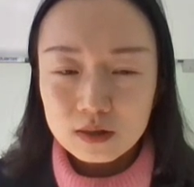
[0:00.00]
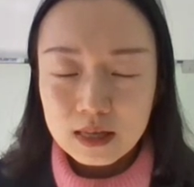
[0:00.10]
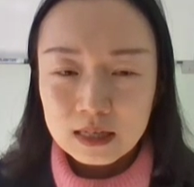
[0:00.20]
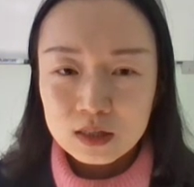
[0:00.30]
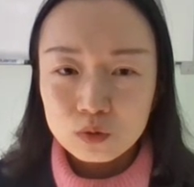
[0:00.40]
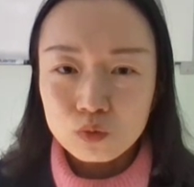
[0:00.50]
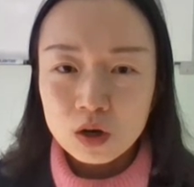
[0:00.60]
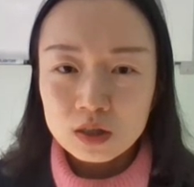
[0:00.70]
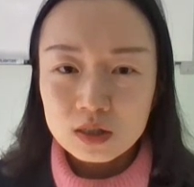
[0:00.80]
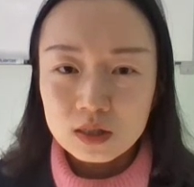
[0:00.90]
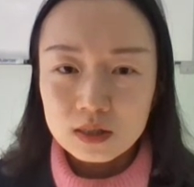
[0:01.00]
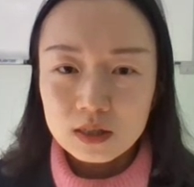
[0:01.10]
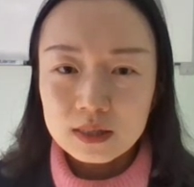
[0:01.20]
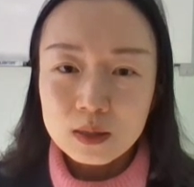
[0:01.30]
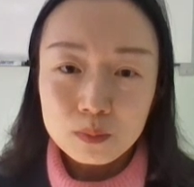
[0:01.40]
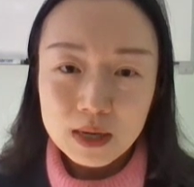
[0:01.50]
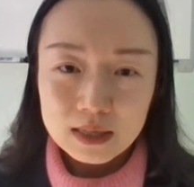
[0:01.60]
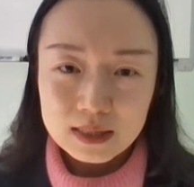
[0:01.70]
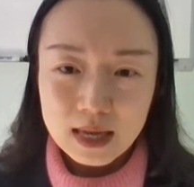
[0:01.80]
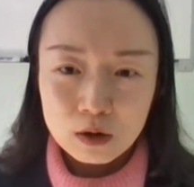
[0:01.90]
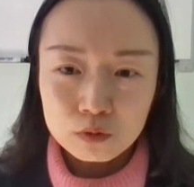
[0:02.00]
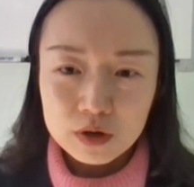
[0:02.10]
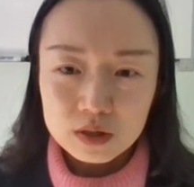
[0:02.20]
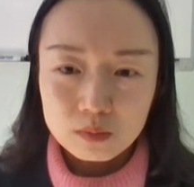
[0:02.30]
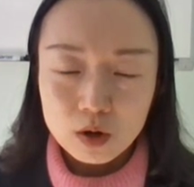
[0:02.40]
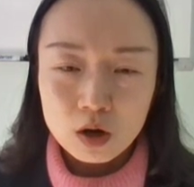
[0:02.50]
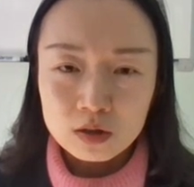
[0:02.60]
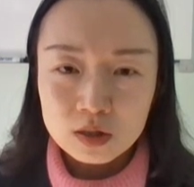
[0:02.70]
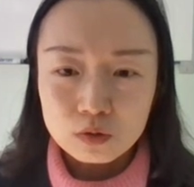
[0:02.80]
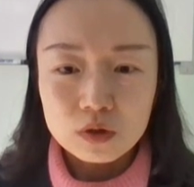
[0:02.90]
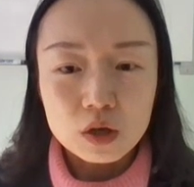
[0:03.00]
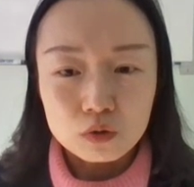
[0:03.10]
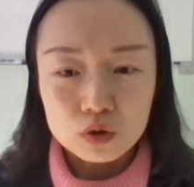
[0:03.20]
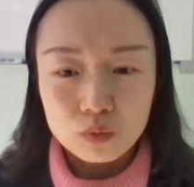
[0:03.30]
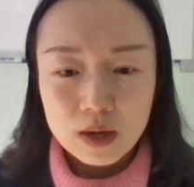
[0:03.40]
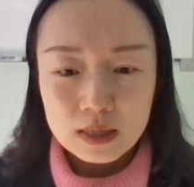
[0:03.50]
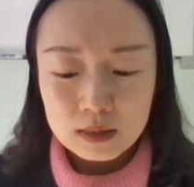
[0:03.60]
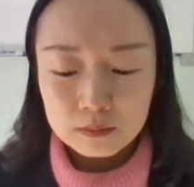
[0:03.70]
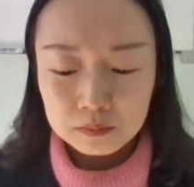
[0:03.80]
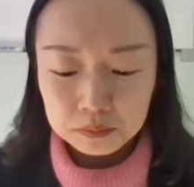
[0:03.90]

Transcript: That's what the simplex algorithm also deals with.